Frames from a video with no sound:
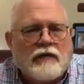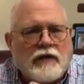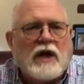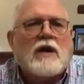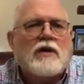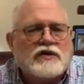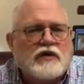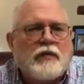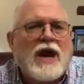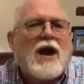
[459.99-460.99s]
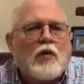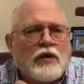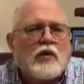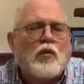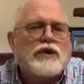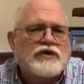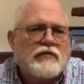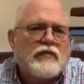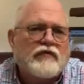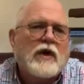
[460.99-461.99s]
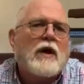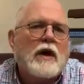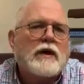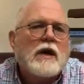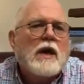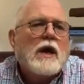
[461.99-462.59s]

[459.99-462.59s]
and there is the power and the wisdom of God.